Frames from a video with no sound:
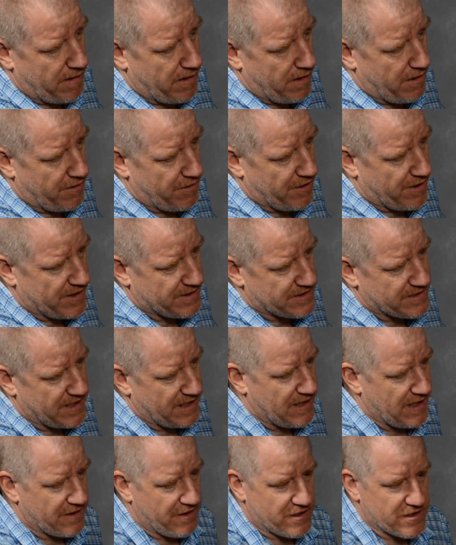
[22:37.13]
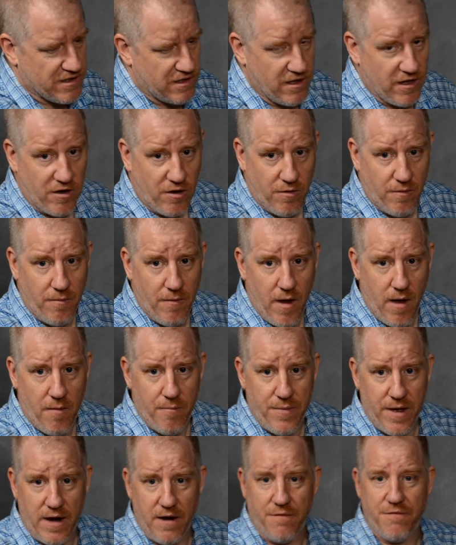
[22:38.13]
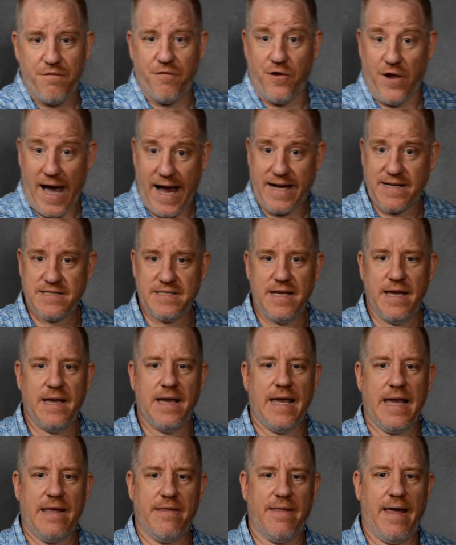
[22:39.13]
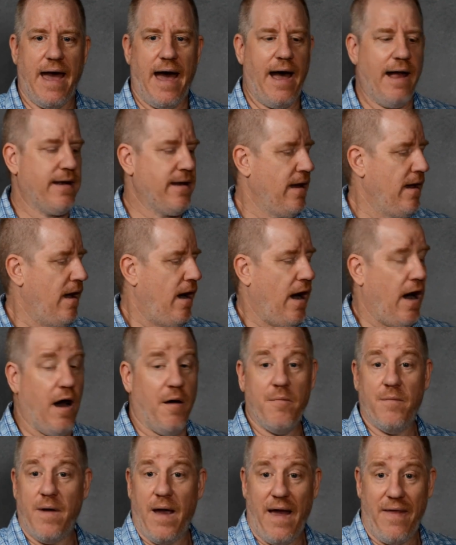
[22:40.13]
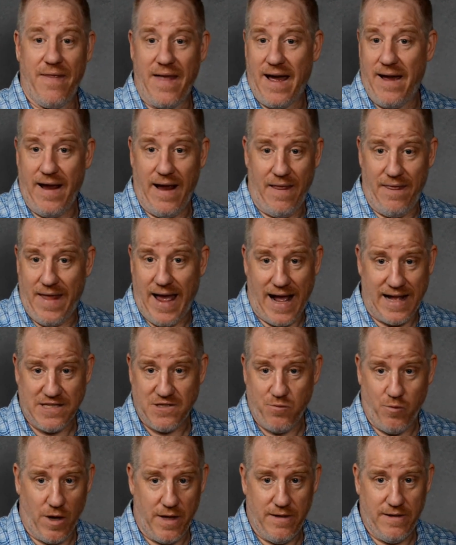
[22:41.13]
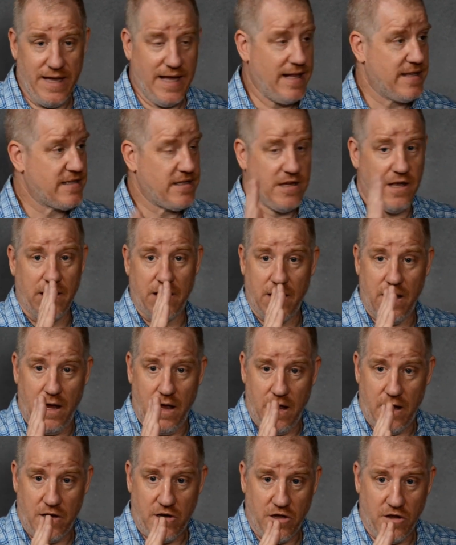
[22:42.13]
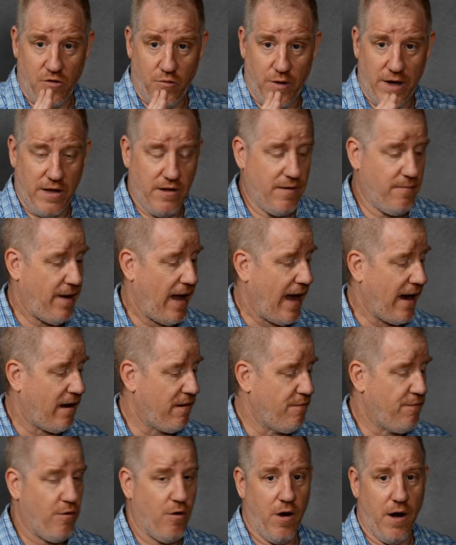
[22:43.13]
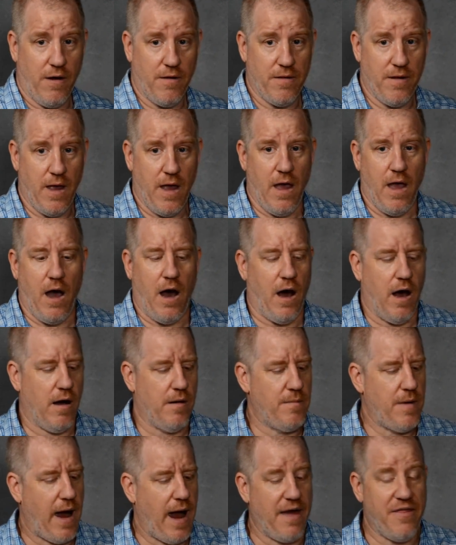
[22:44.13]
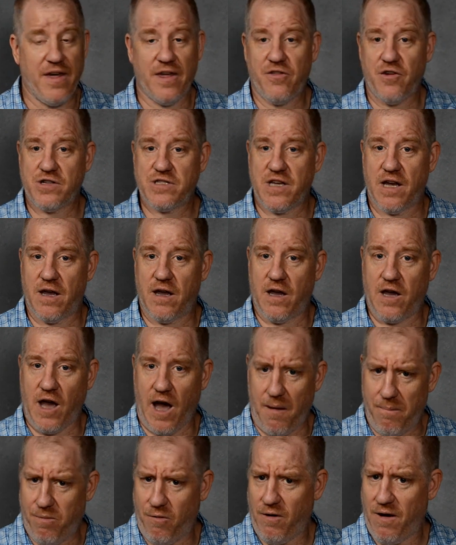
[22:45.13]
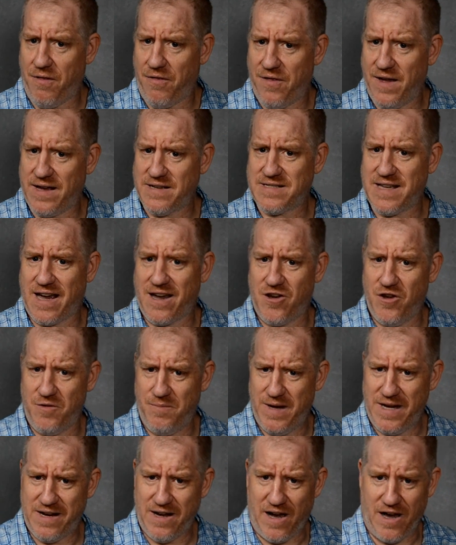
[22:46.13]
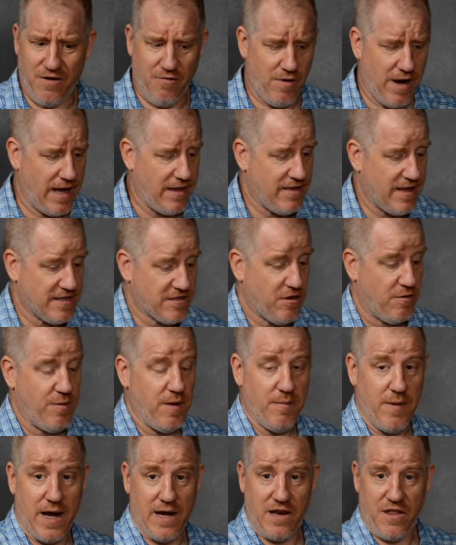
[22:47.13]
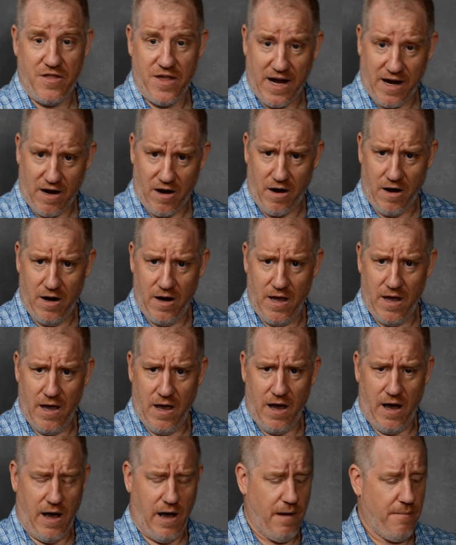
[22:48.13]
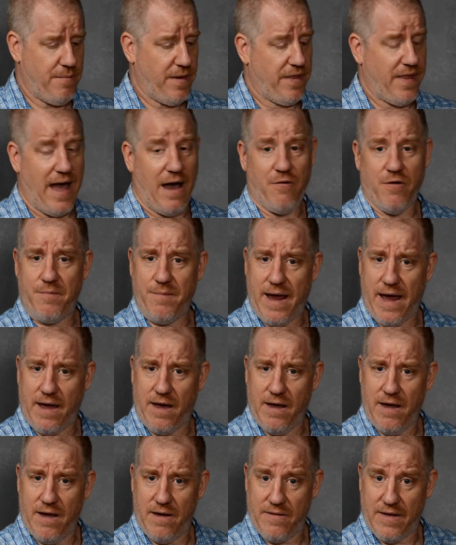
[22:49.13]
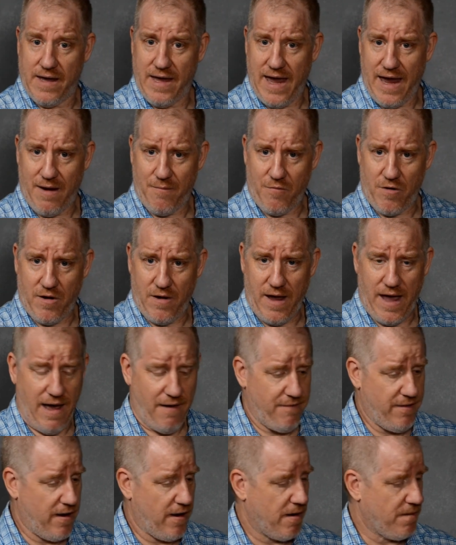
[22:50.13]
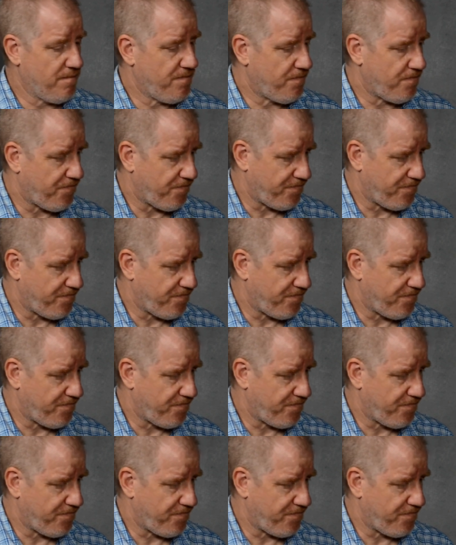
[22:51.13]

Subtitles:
Here you can see that there's a little bit of flex in that, and that's what leads to the wiggling back and forth. I think there's a couple of things that could be done, right? This could be made thicker, but that would make the camera heavier.